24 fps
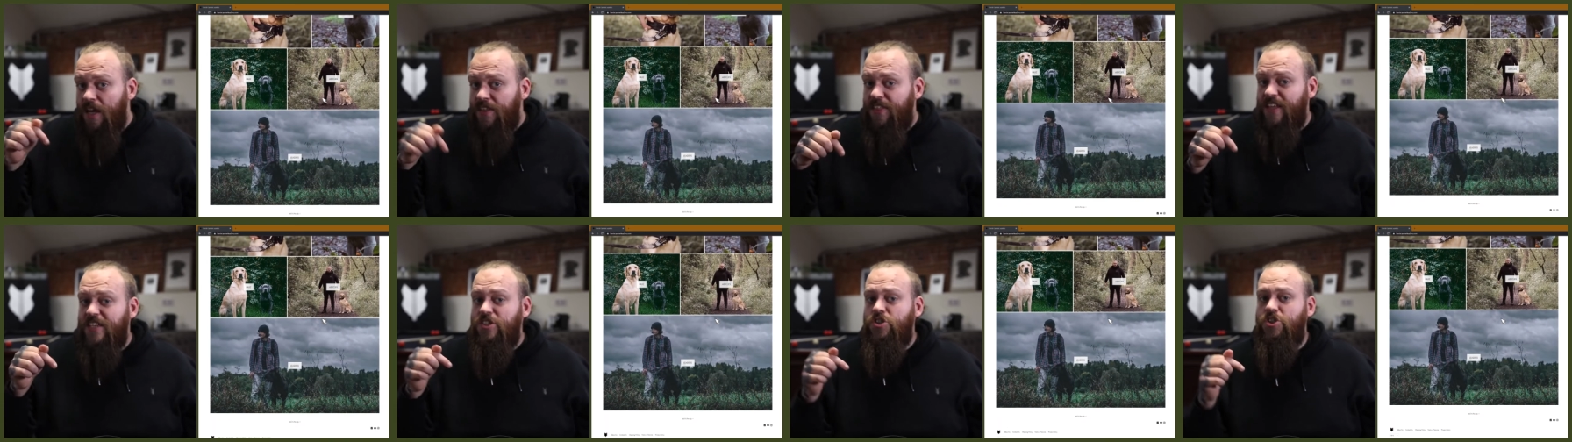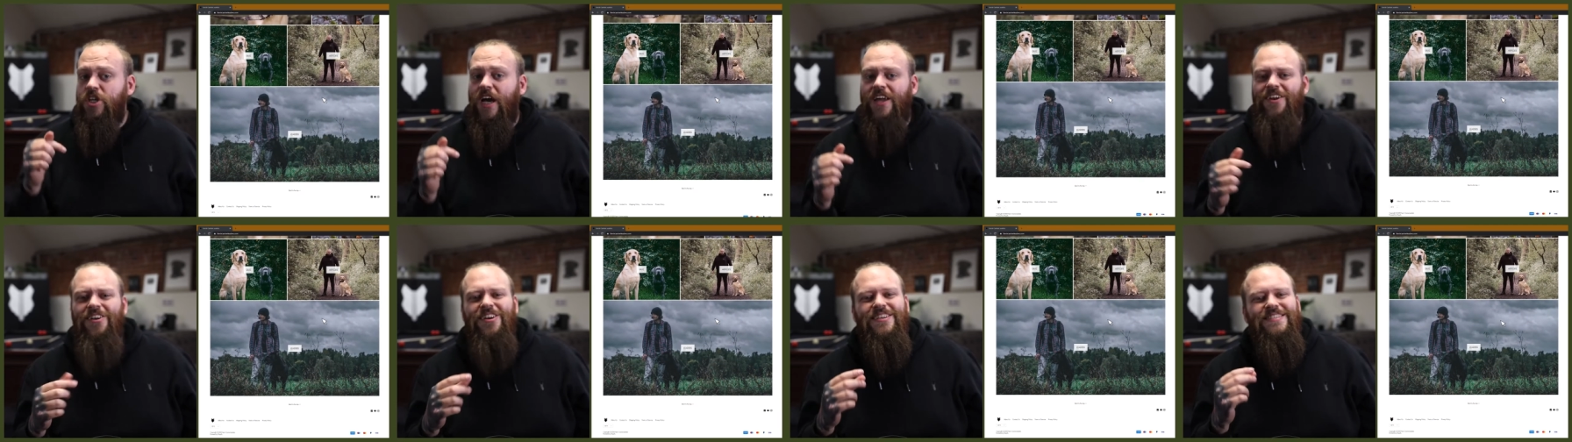This
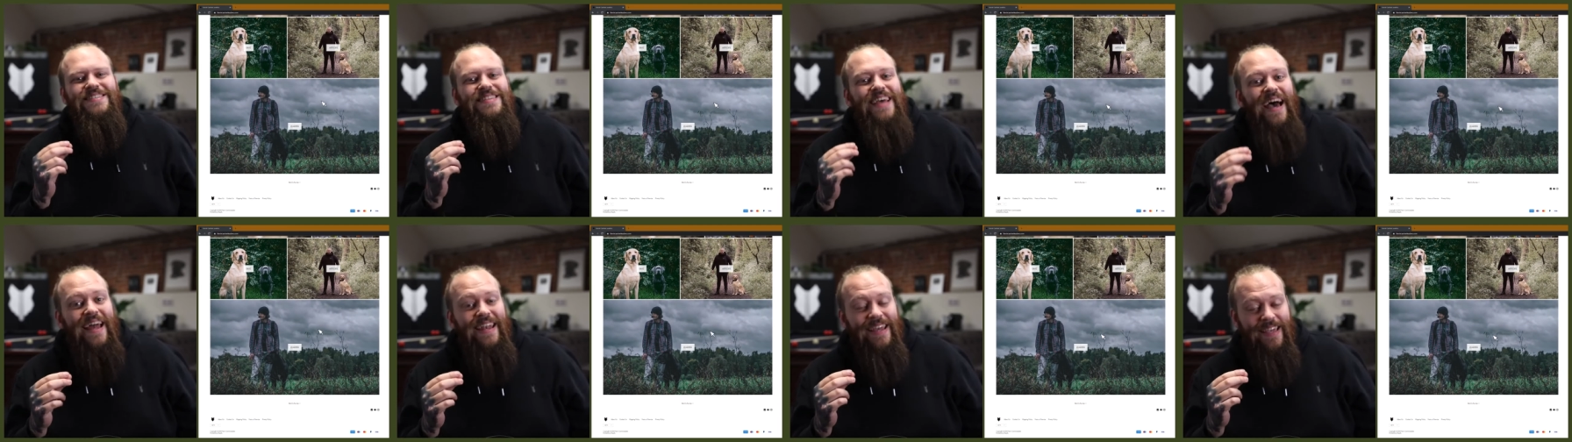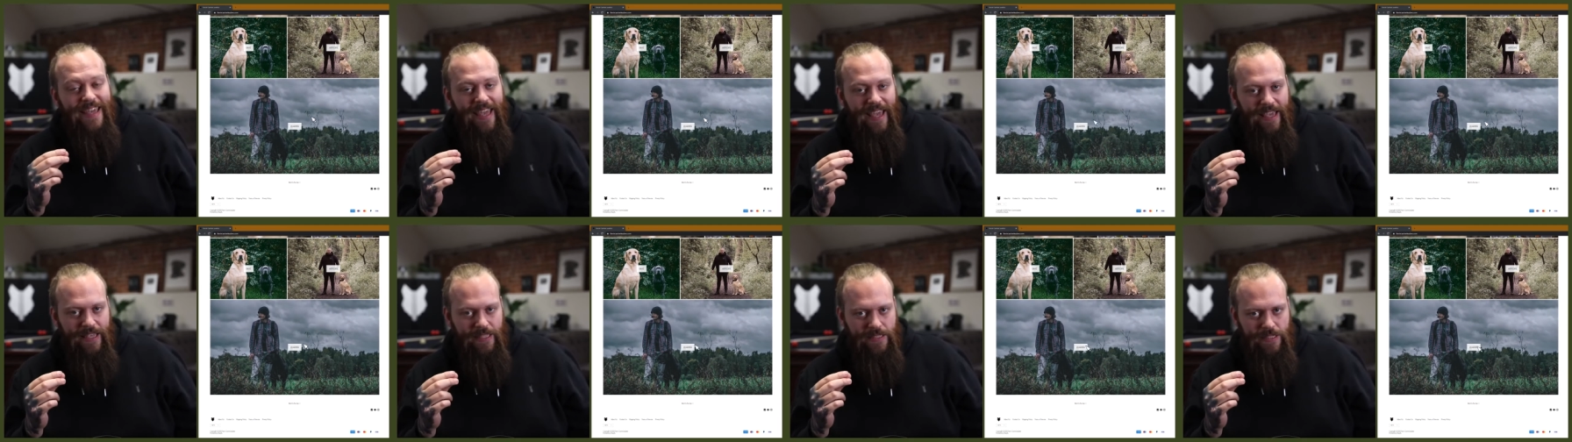channel is
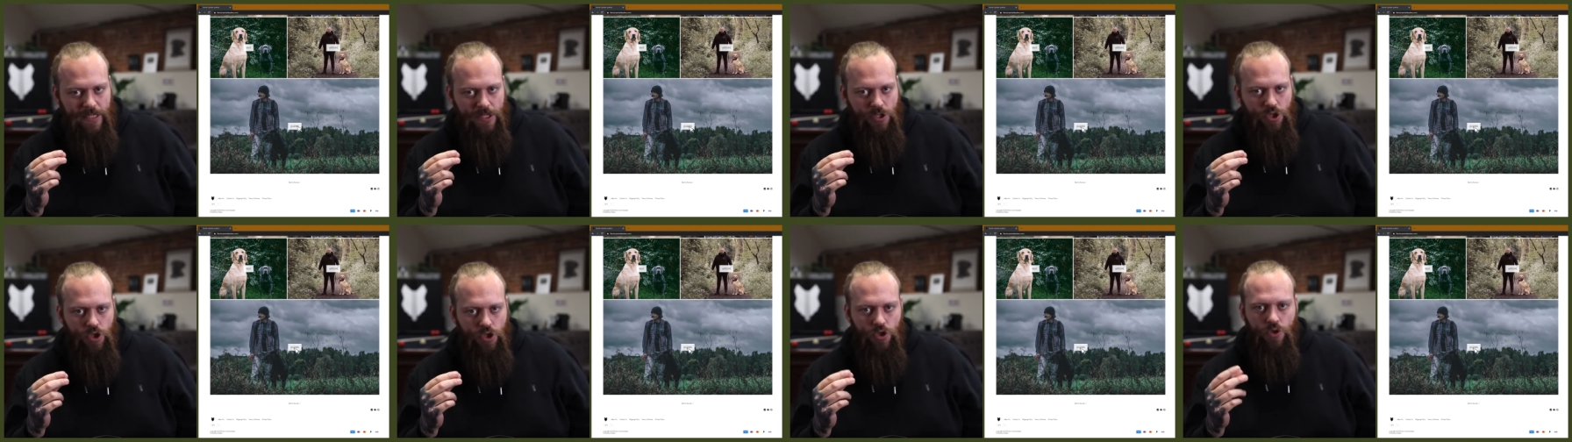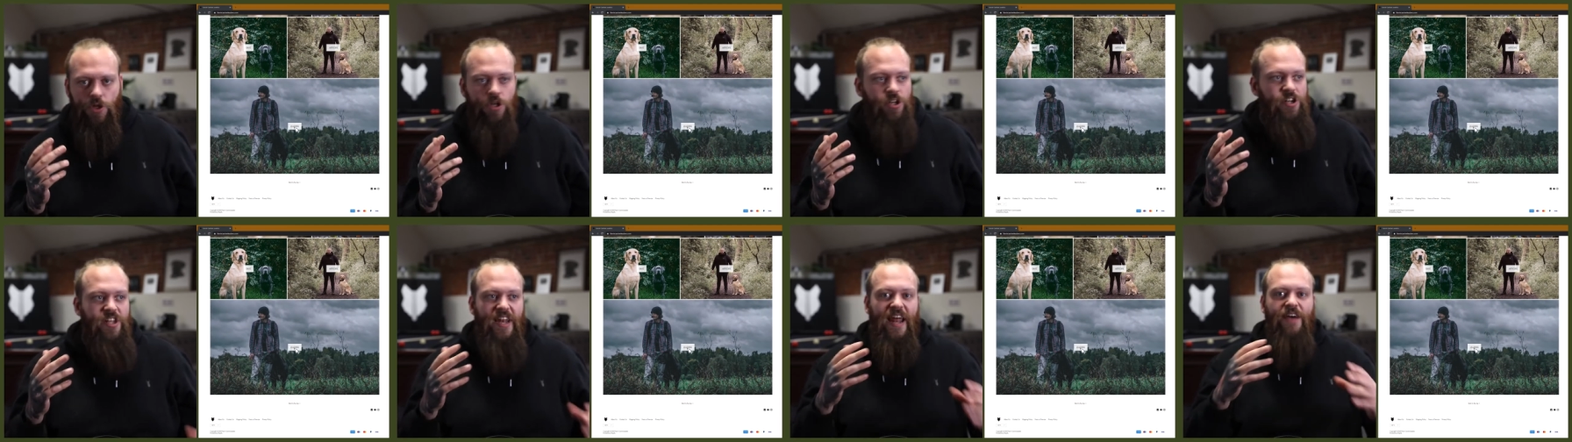dedicated to
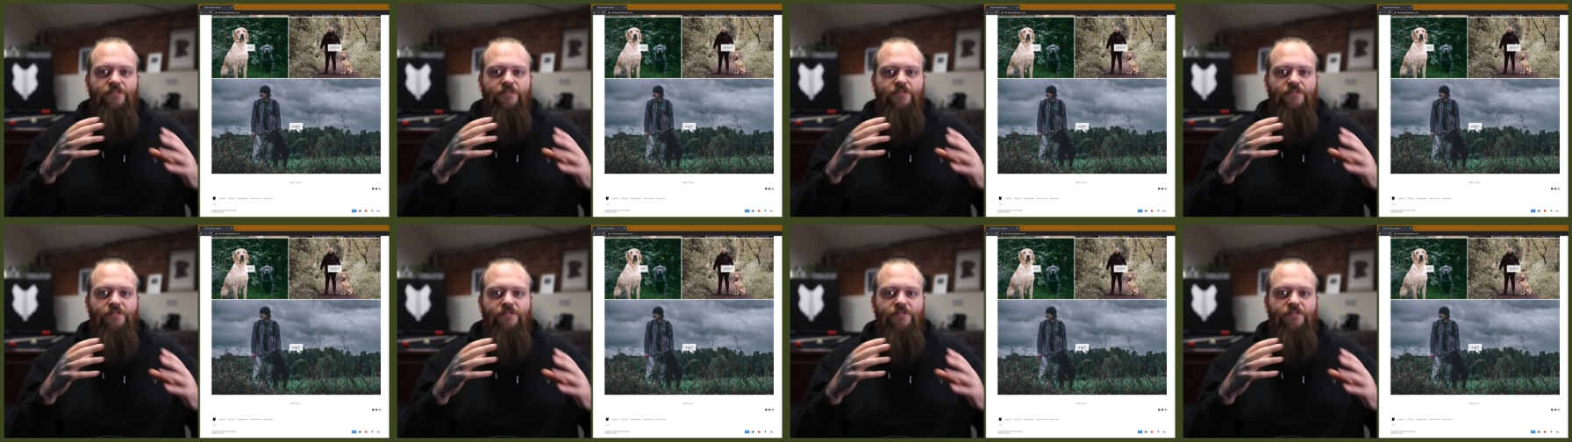you learning